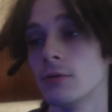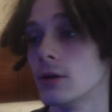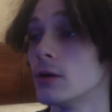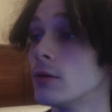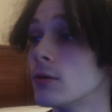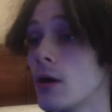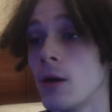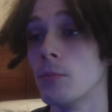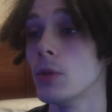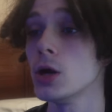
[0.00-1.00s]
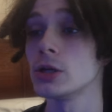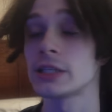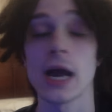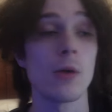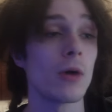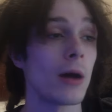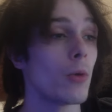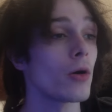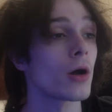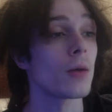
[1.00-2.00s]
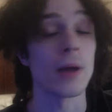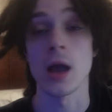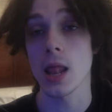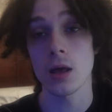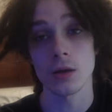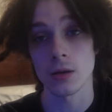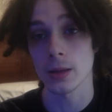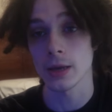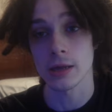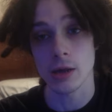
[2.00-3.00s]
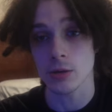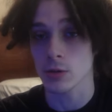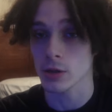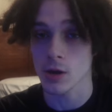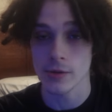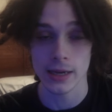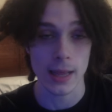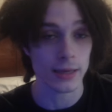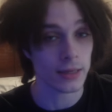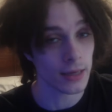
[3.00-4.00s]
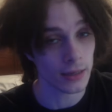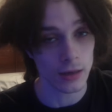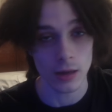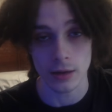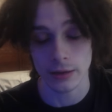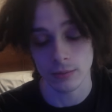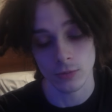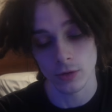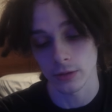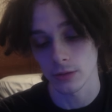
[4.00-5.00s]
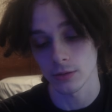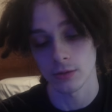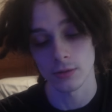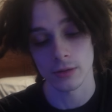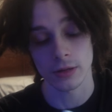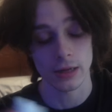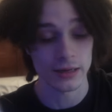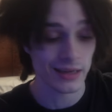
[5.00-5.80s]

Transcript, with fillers: Well, on um, bullshit, I, woke up hella early because I was supposed to go in at like 10 o'clock in the morning, you know what I'm saying?